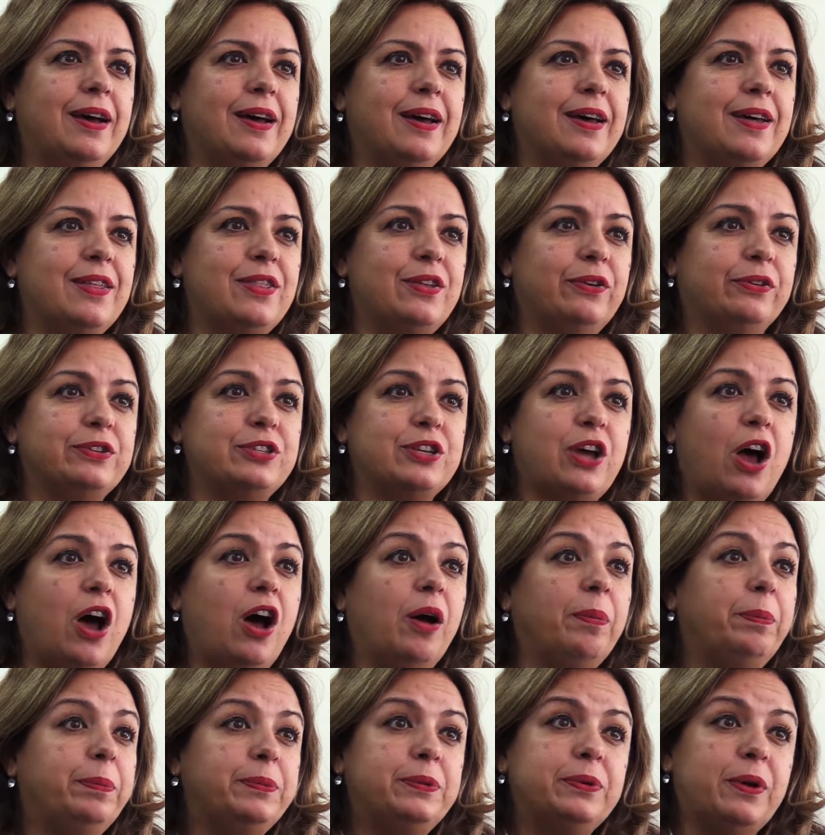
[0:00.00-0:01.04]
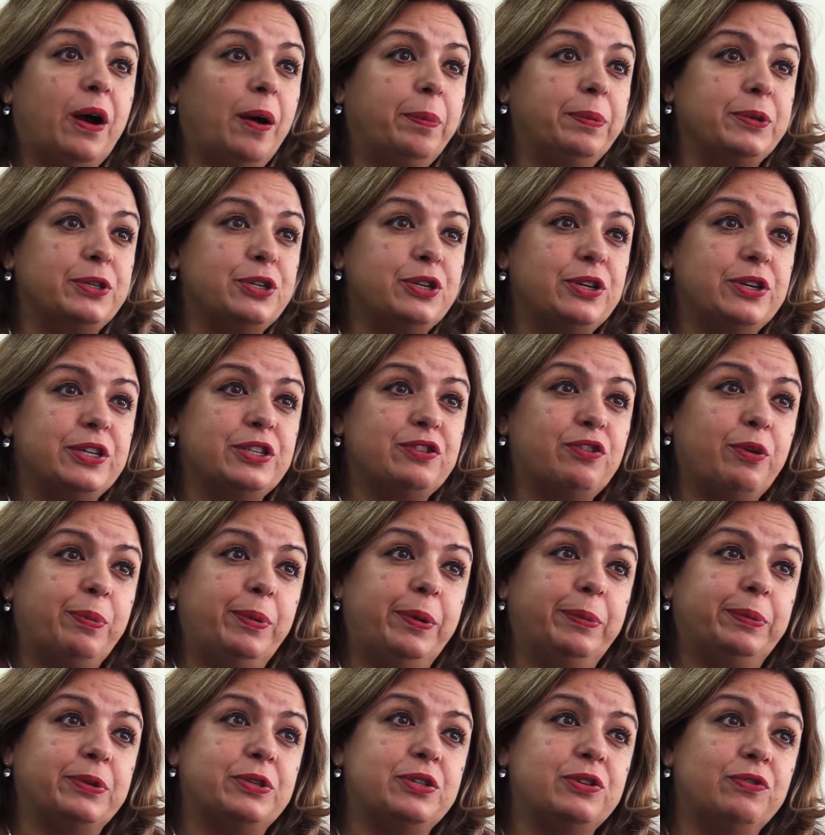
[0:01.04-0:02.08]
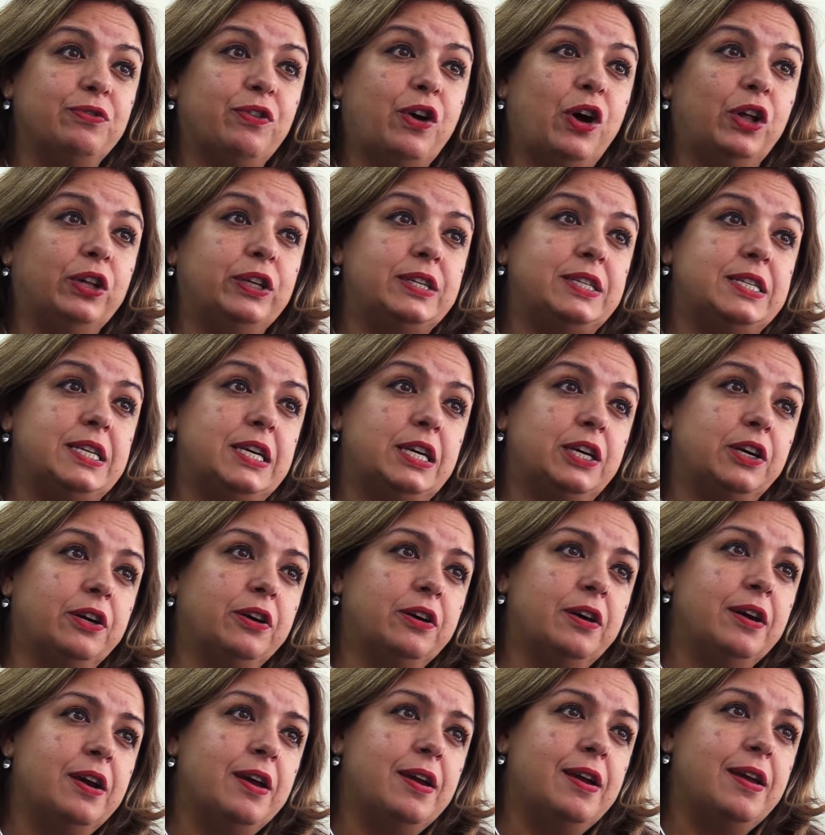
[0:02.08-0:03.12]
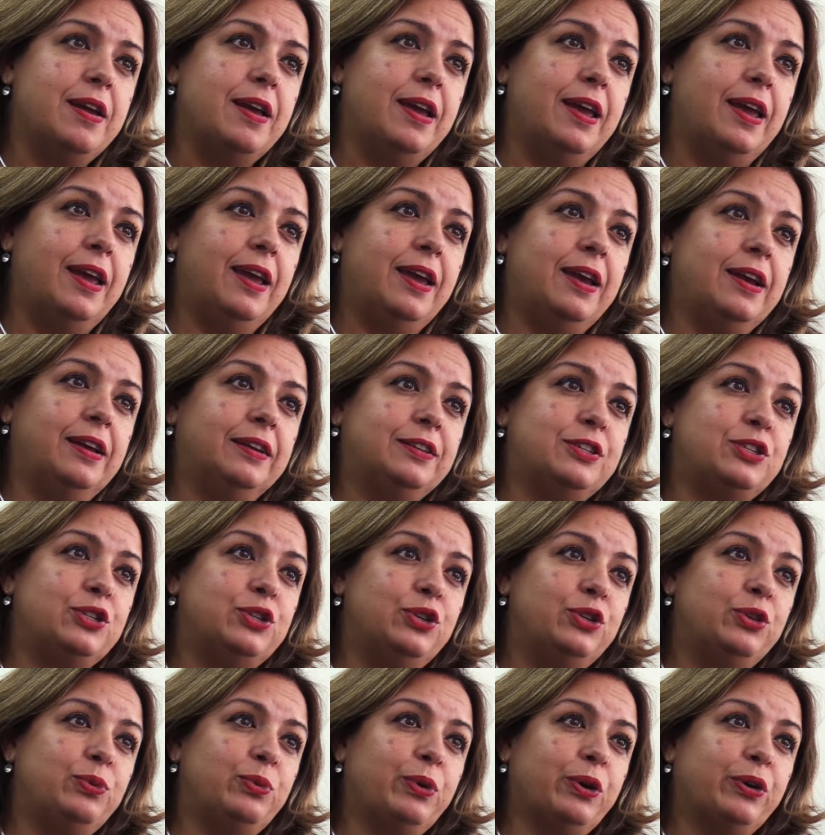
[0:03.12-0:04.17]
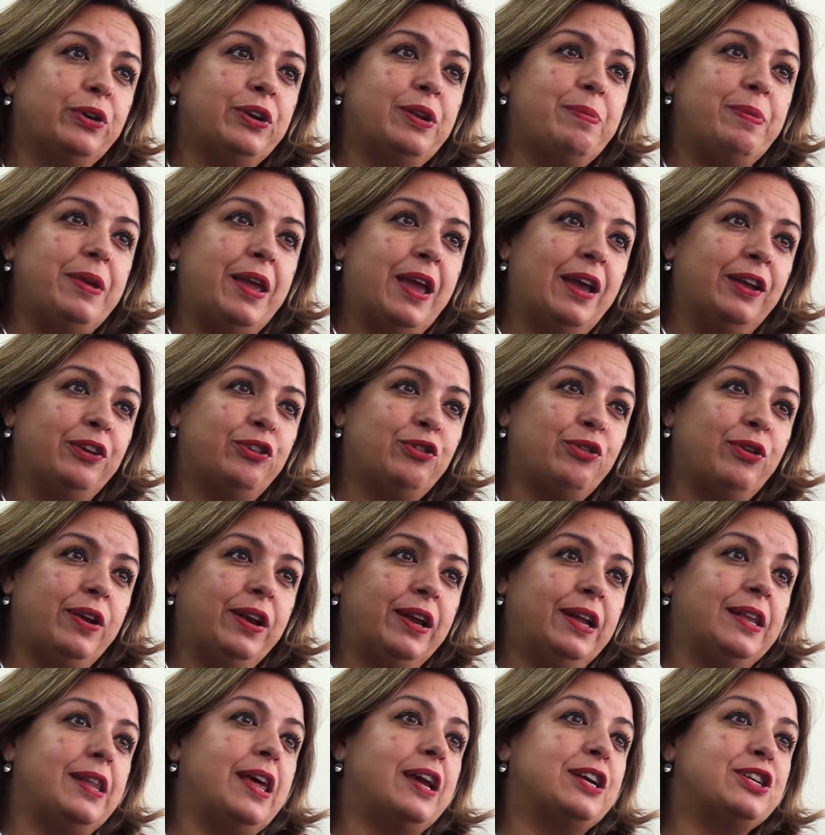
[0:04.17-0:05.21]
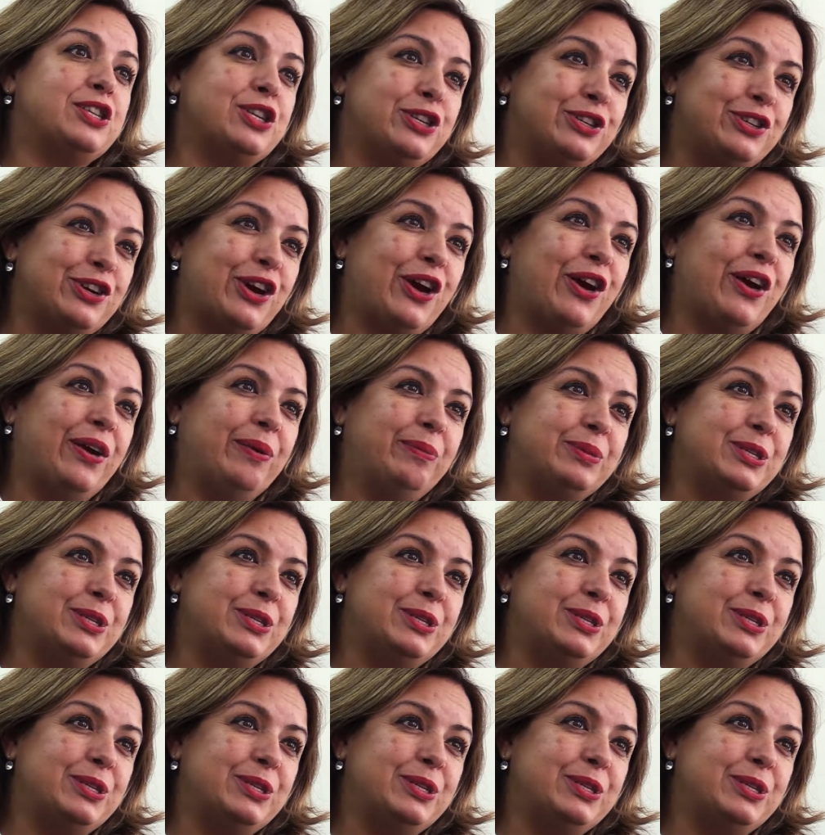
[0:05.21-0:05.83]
There's opportunities for people to volunteer, and soon we're going to be entering election time.